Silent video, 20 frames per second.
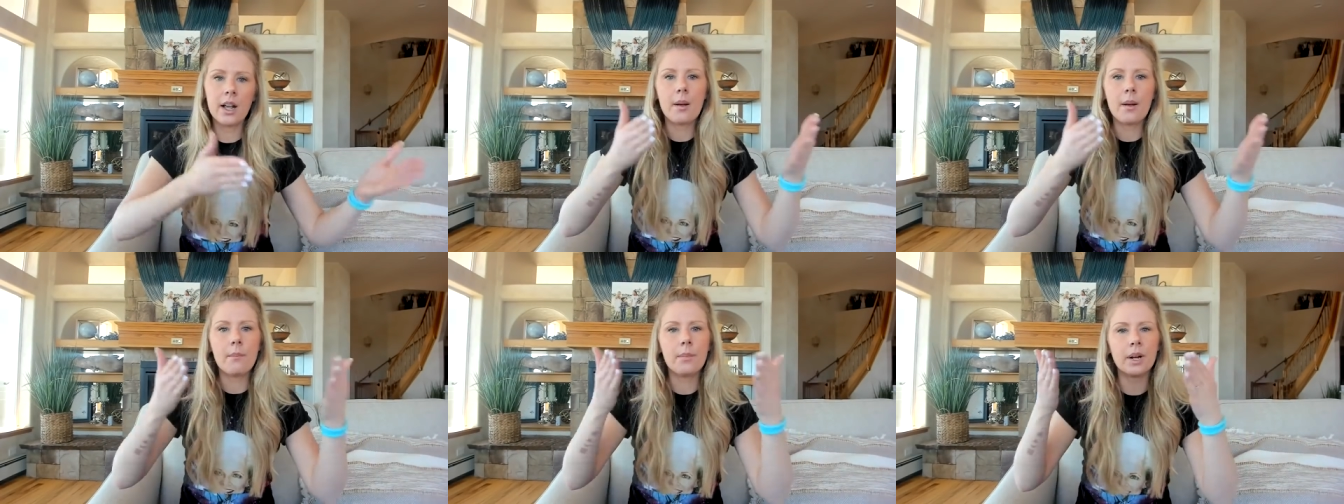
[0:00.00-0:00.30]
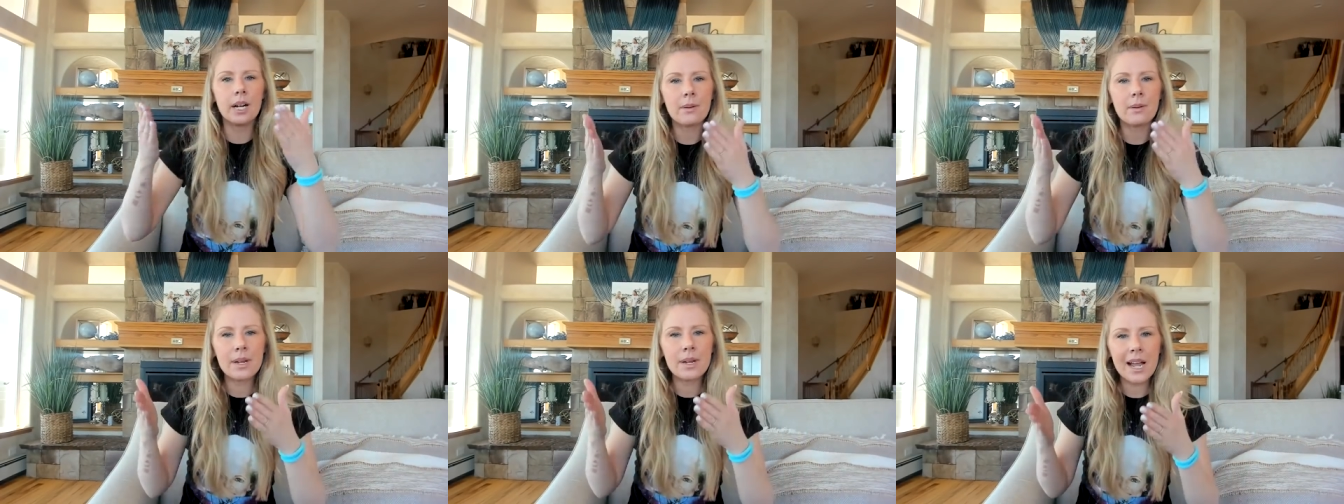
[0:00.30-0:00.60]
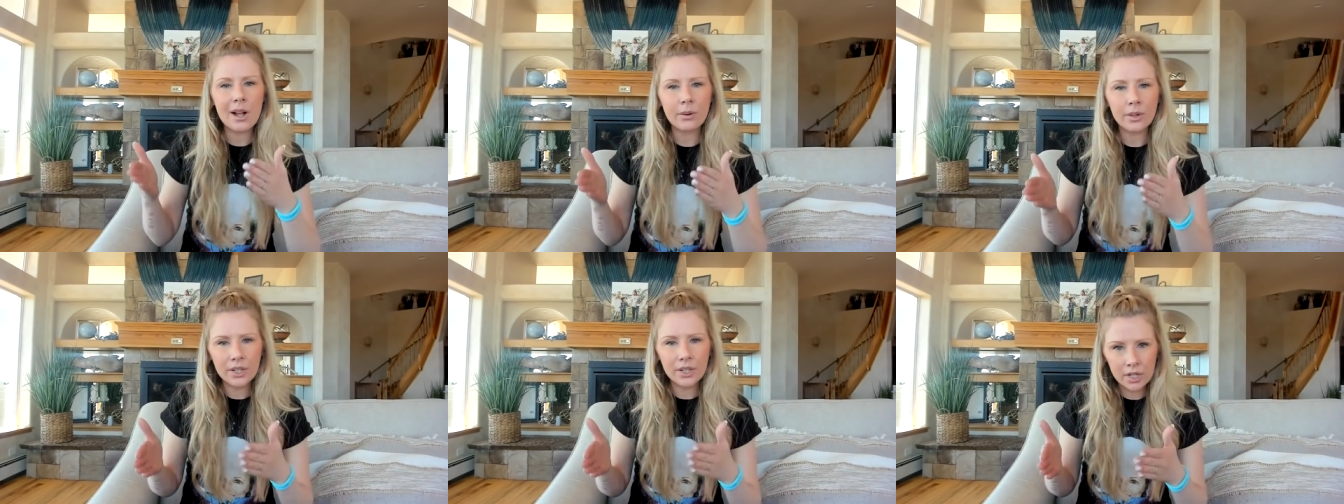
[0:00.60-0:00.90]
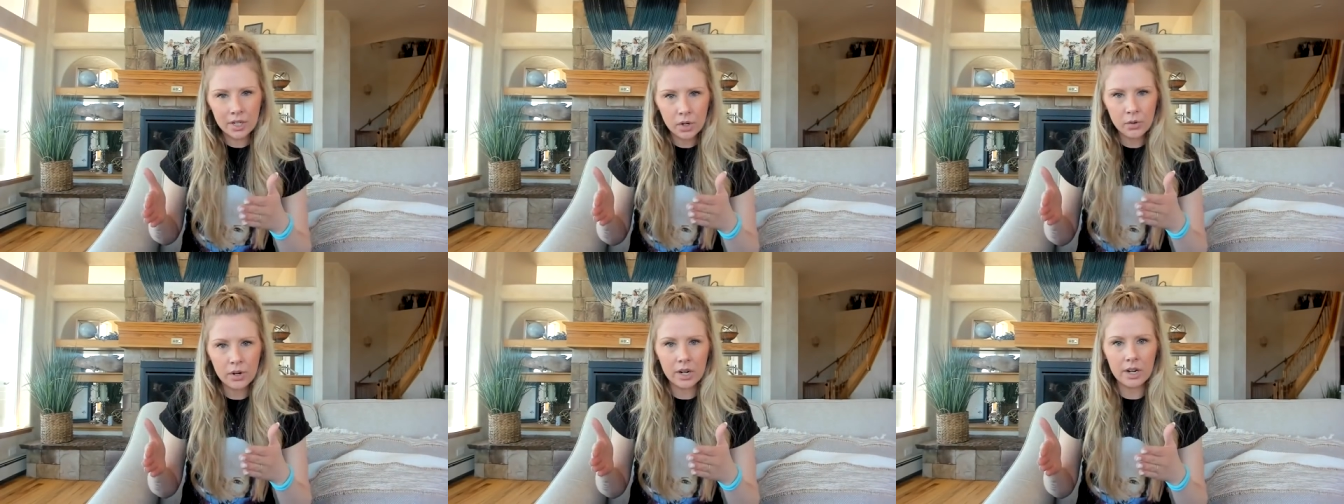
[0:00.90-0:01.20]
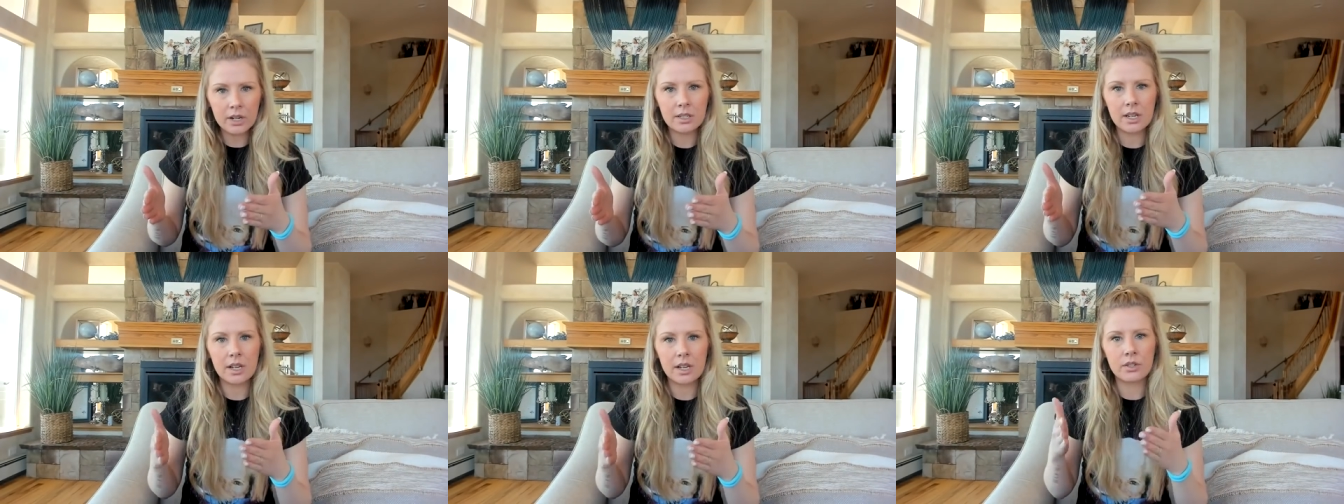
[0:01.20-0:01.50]
but I'm now
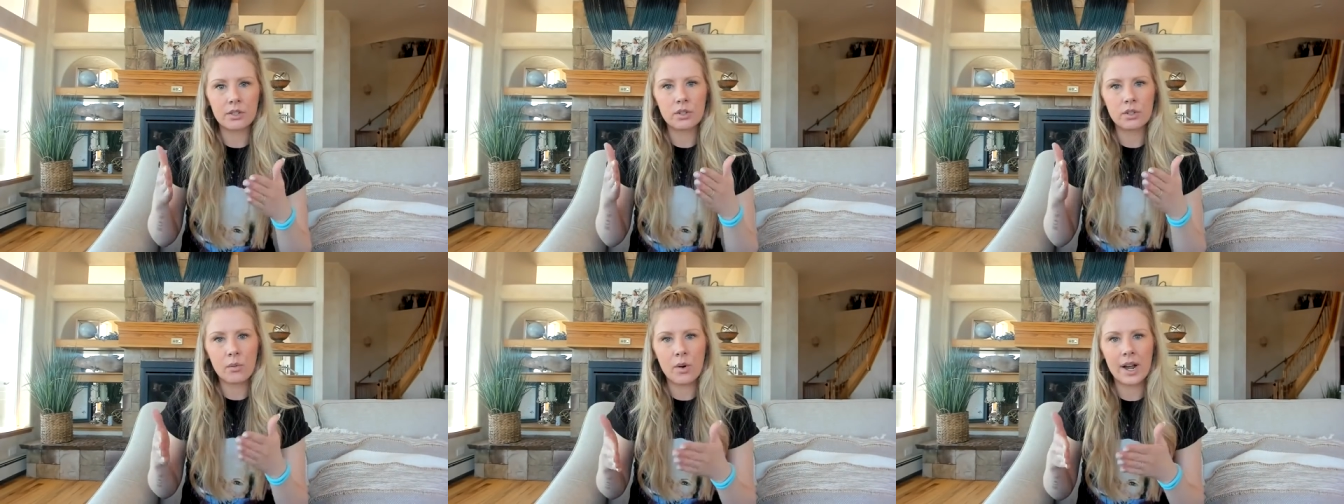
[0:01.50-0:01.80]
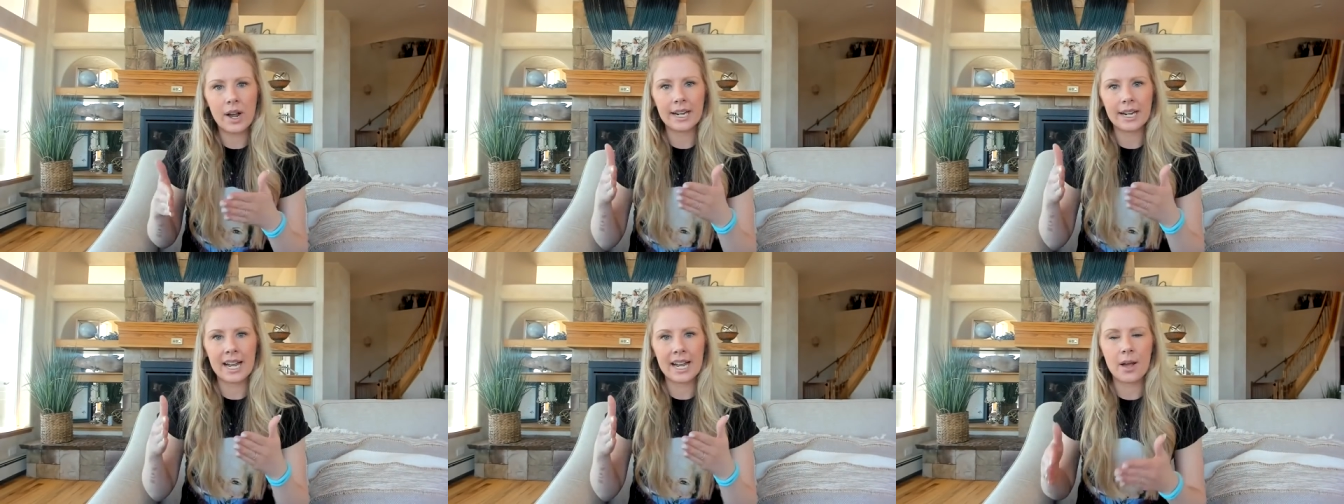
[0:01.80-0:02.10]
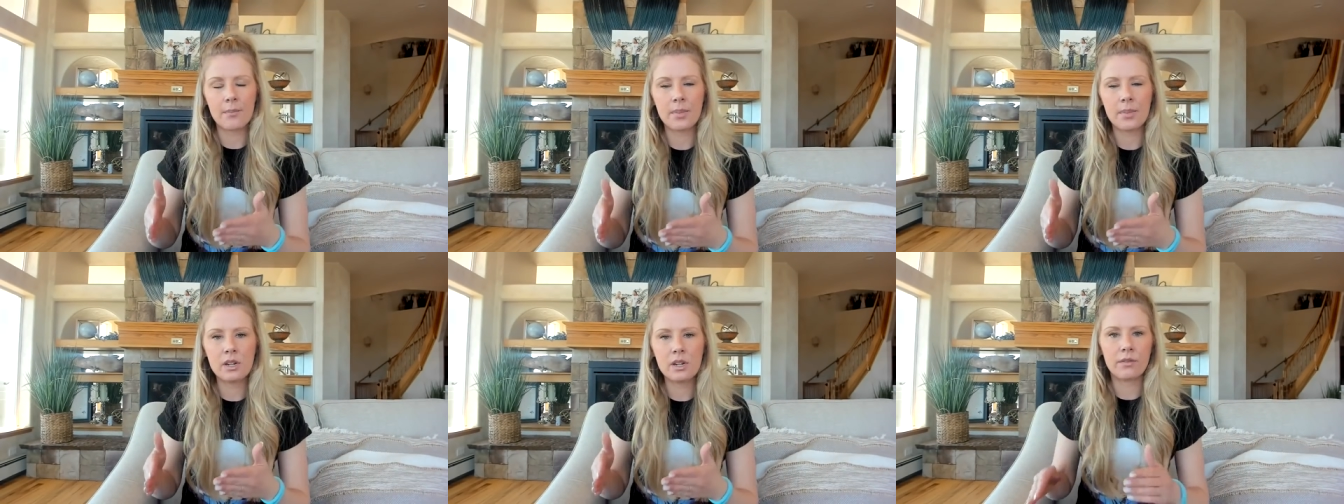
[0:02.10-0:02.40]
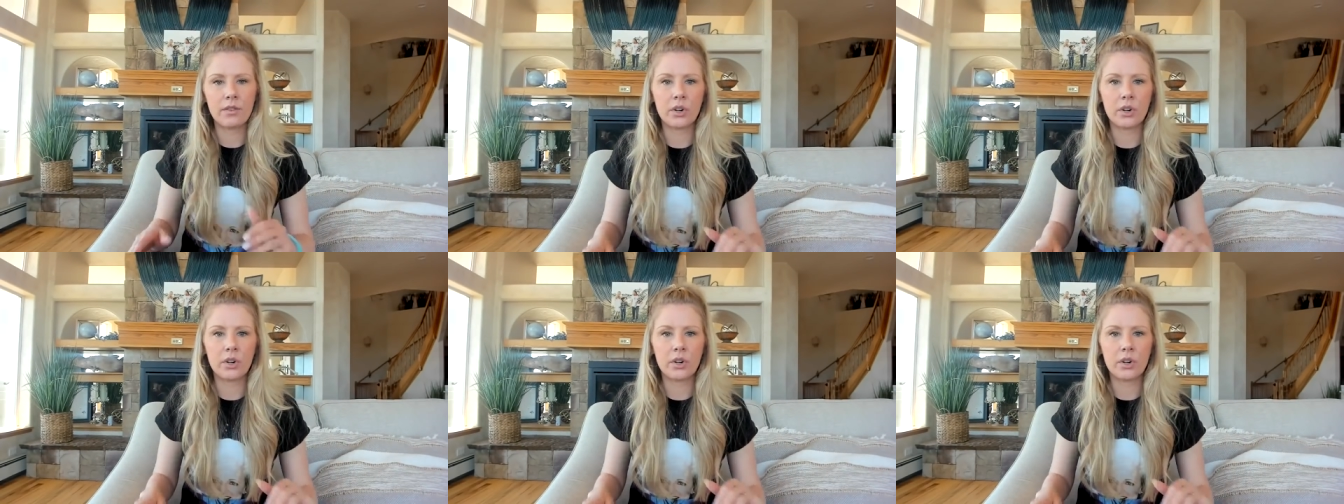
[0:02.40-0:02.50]
curious as to why it happened